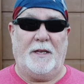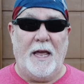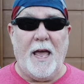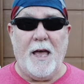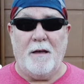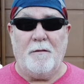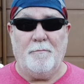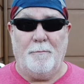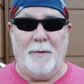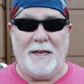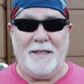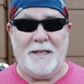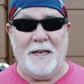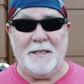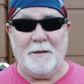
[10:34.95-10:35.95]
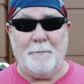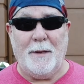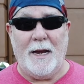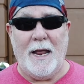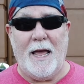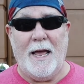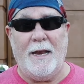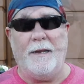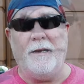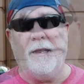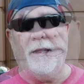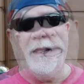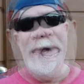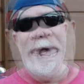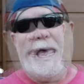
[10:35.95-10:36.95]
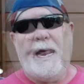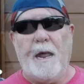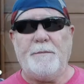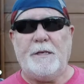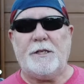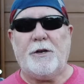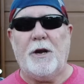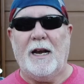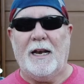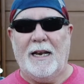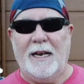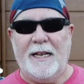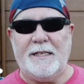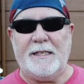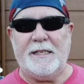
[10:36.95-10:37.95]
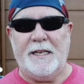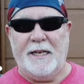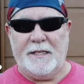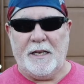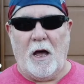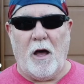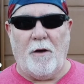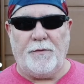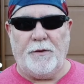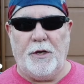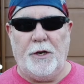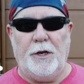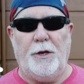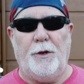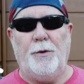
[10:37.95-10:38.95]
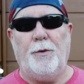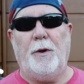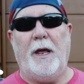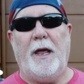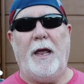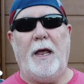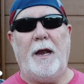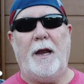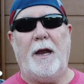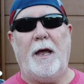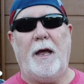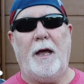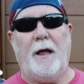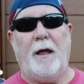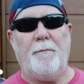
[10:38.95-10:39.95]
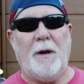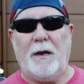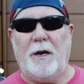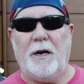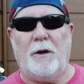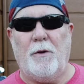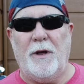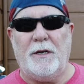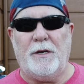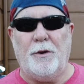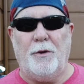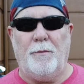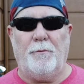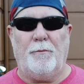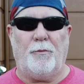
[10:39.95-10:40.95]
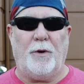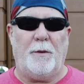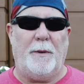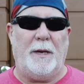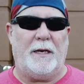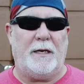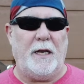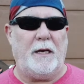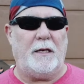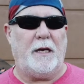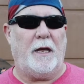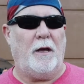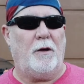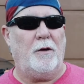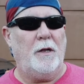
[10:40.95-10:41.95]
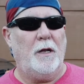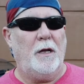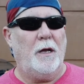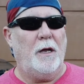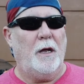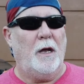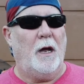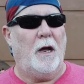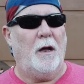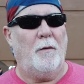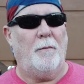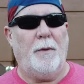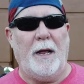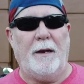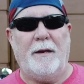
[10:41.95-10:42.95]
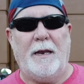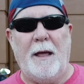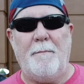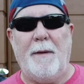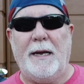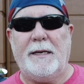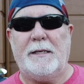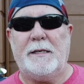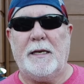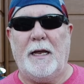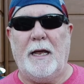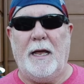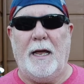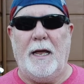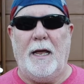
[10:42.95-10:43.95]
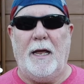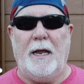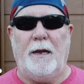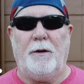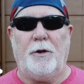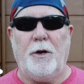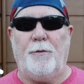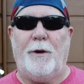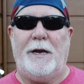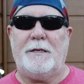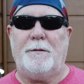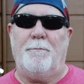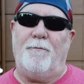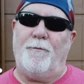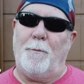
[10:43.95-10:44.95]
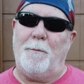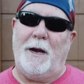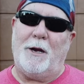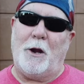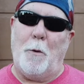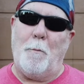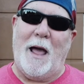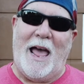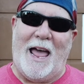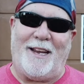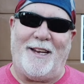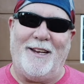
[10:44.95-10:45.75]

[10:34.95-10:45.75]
Yeah, big things have been added. And I'm just going to list these off to you, and uh, I'm not going to go into them real big detail, but that makes a good reason for me to go back.